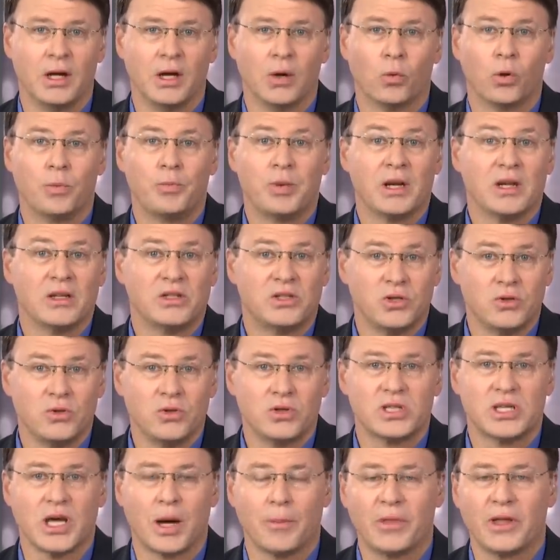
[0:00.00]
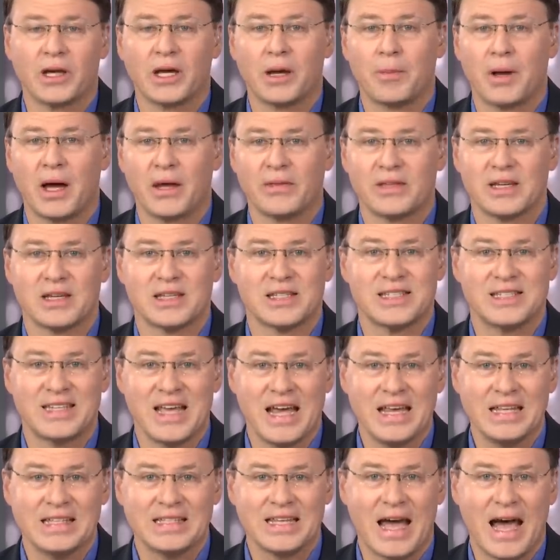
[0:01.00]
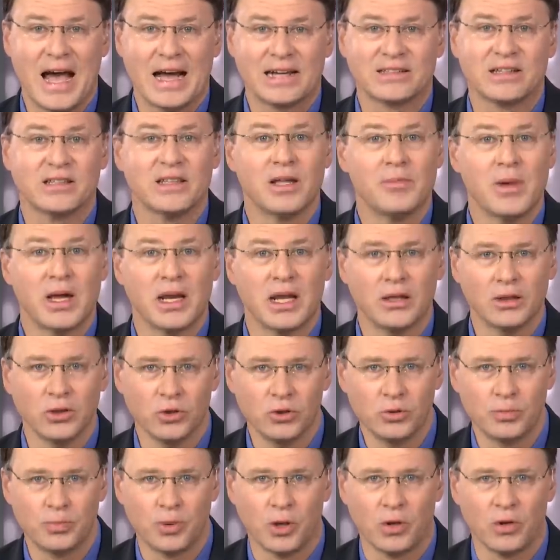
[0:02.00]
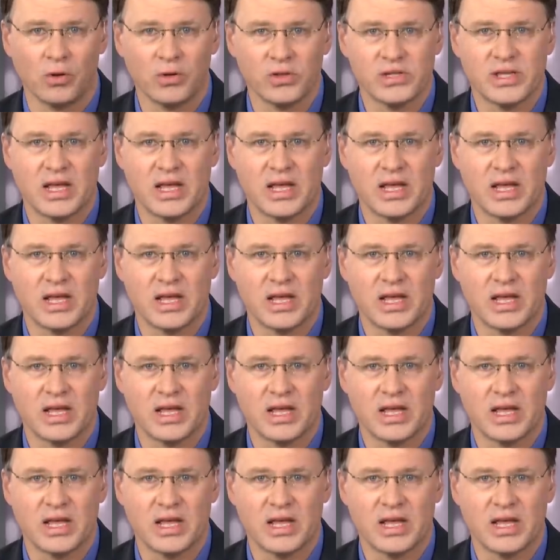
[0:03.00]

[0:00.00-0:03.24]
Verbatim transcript: would be to do something about the estate tax and the many loopholes